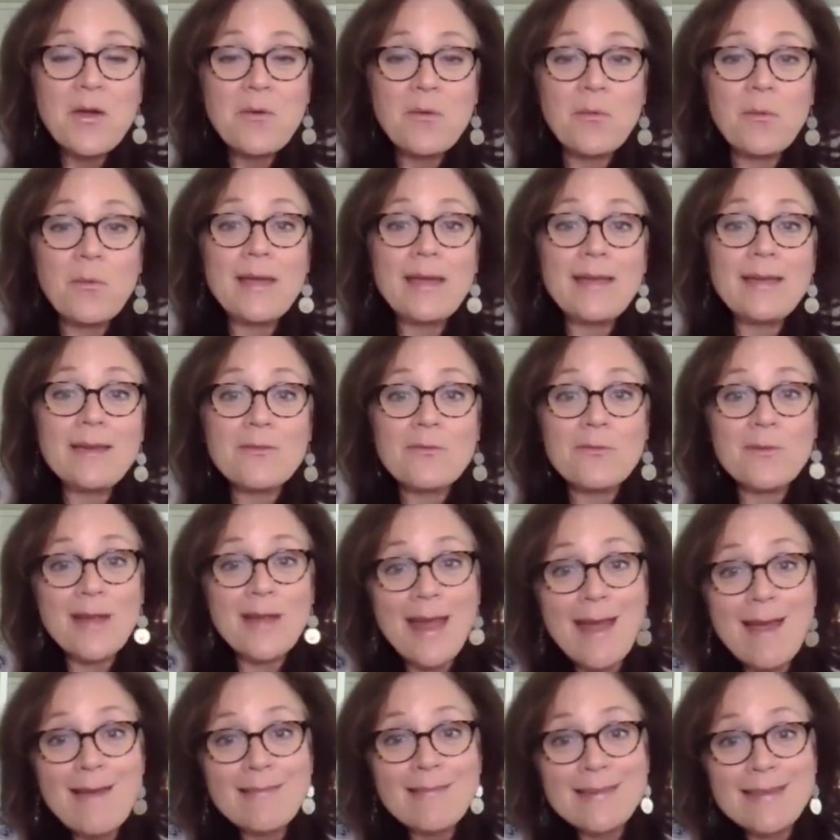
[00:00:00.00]
when in
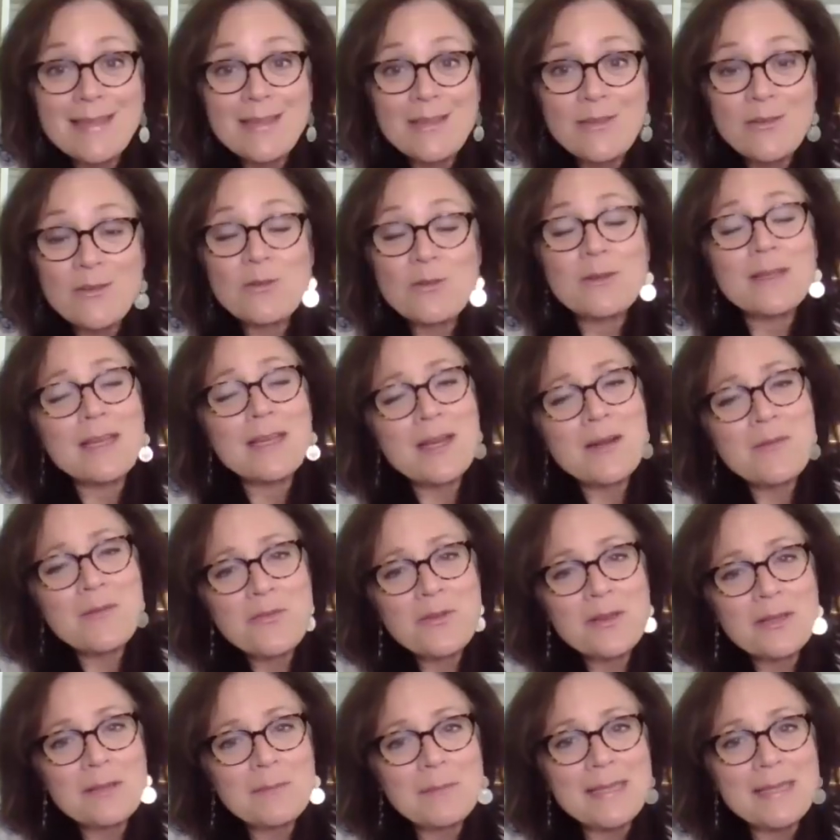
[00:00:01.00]
reality you can only
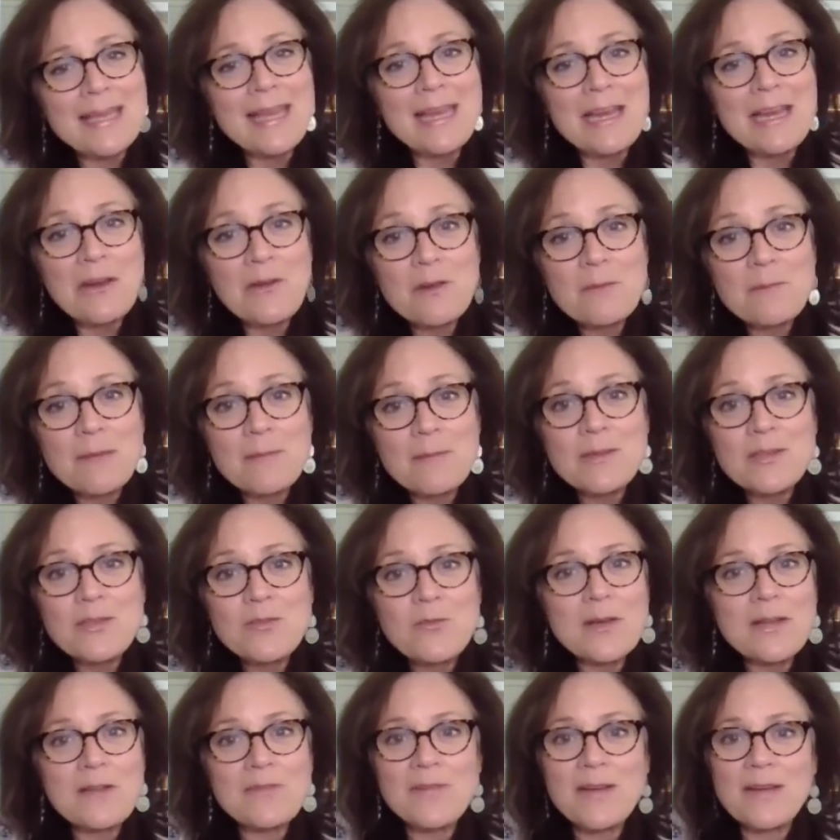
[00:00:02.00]
comfortably carry maybe
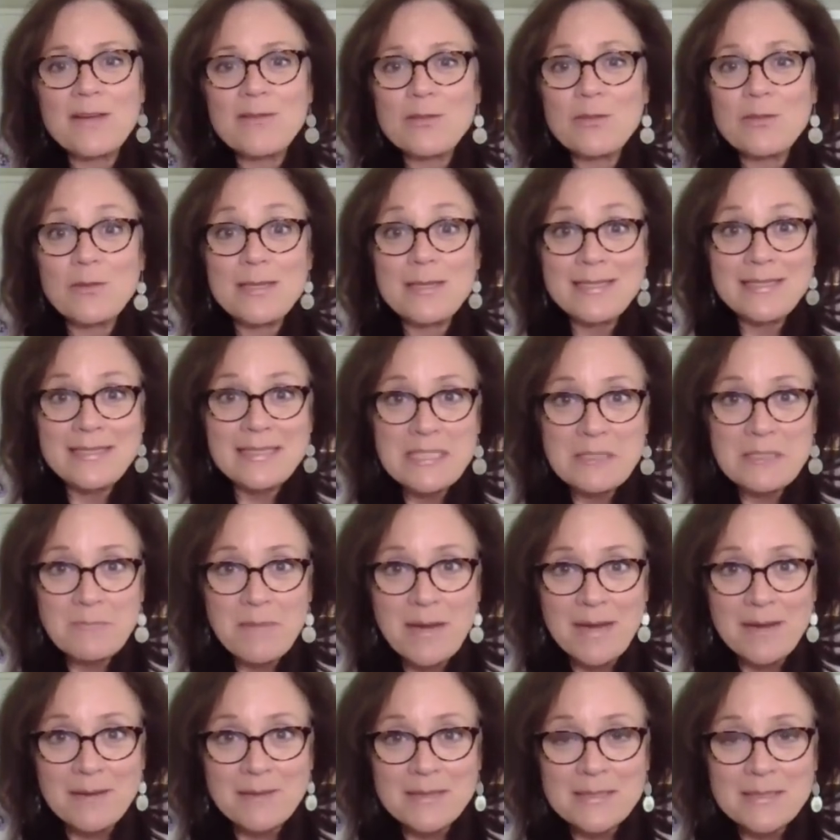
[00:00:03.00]
25 or 26
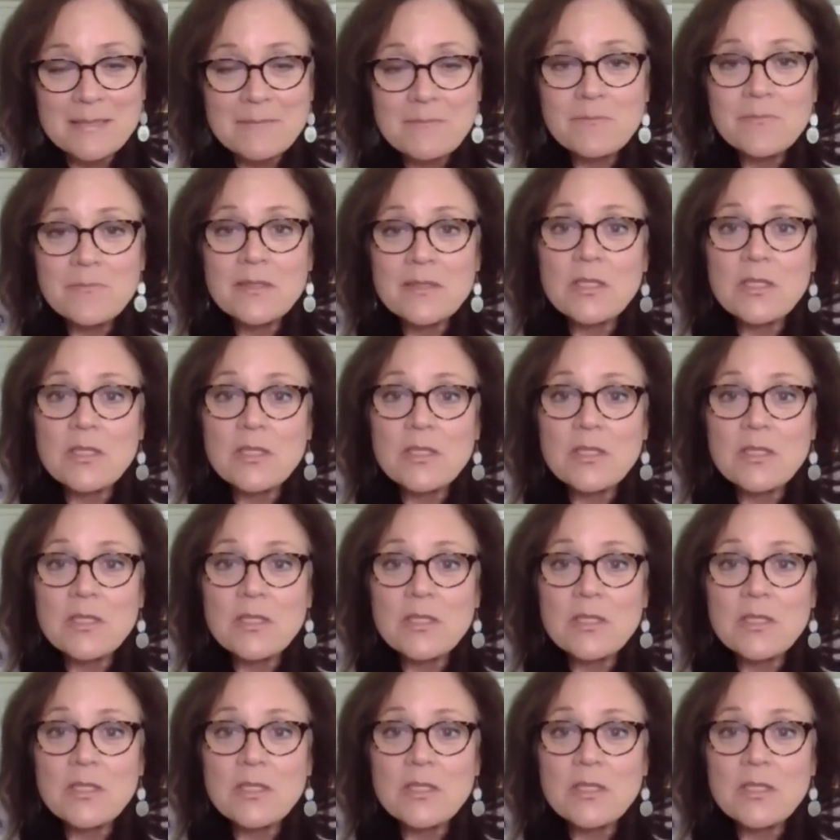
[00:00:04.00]
pounds.